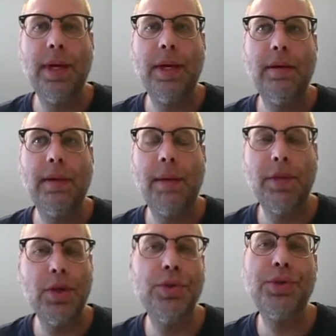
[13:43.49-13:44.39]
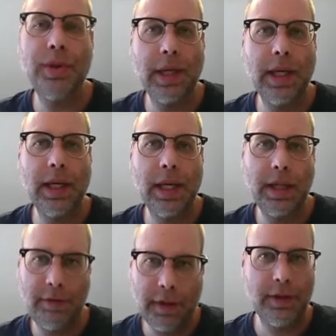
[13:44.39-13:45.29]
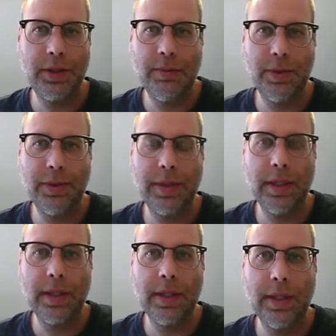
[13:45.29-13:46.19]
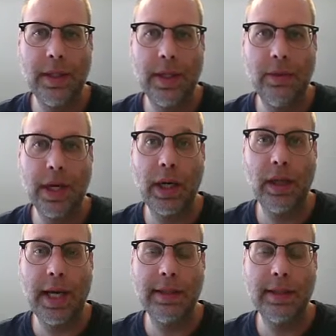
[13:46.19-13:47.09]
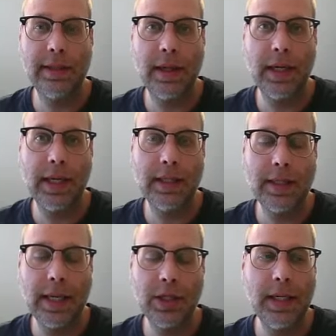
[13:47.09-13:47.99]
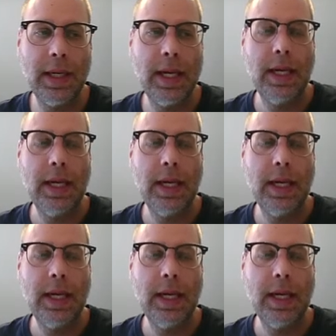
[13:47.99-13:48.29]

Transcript: but I'm usually in the fellowship building when classes are in session.